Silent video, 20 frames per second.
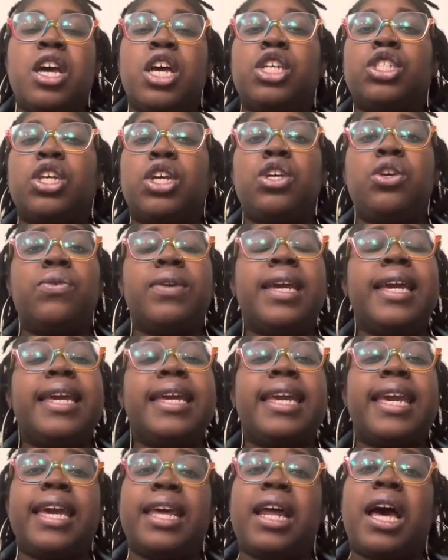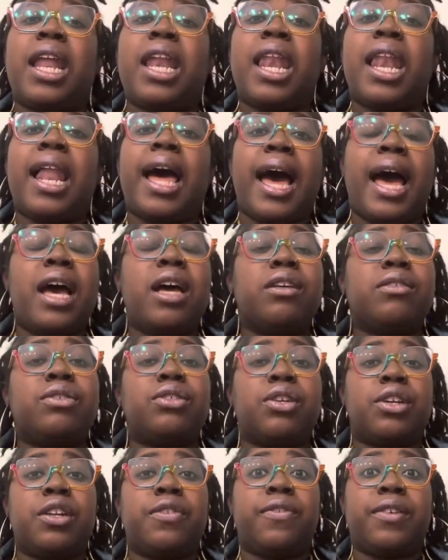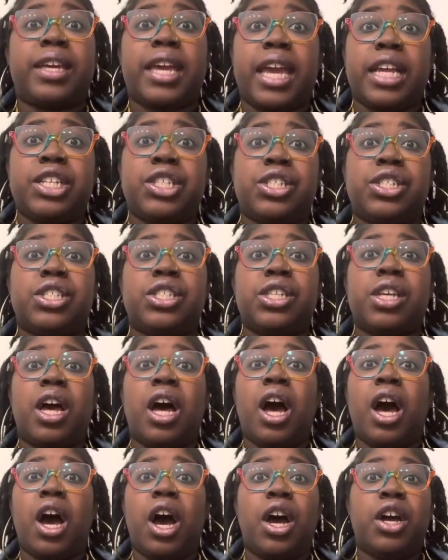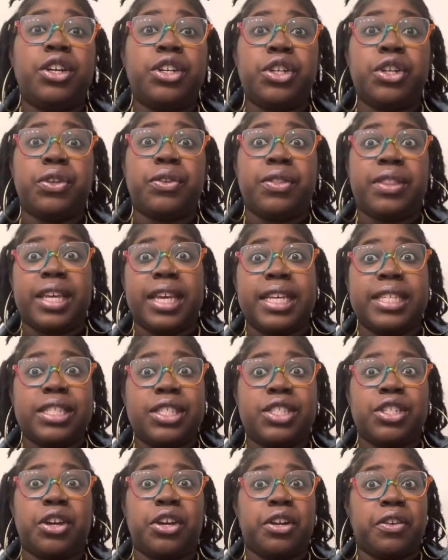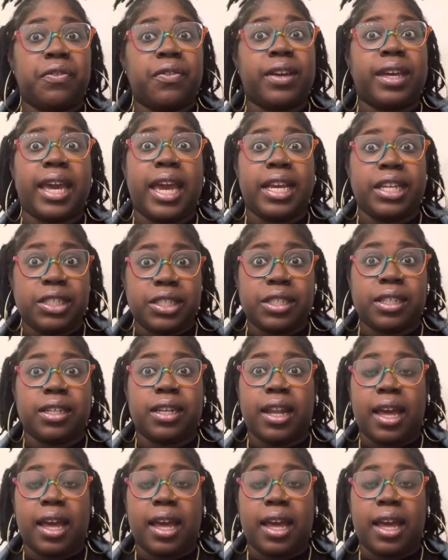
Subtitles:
So you can get a lot of certifications under this certification.